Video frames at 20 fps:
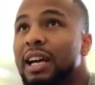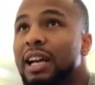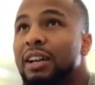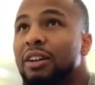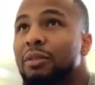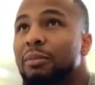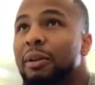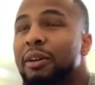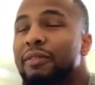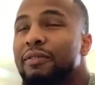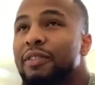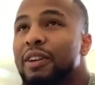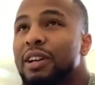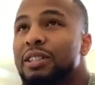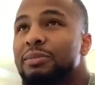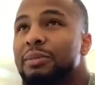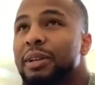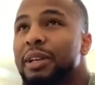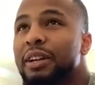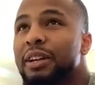I know my
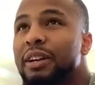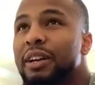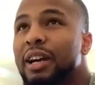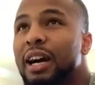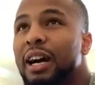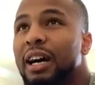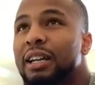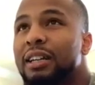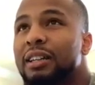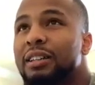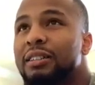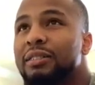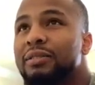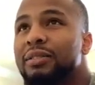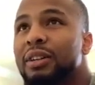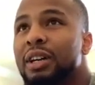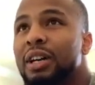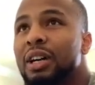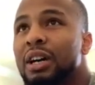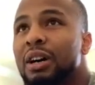freshman year, kind of,
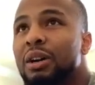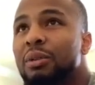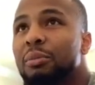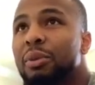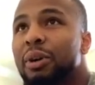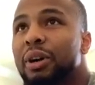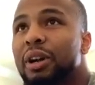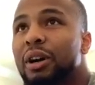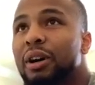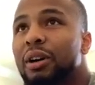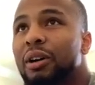but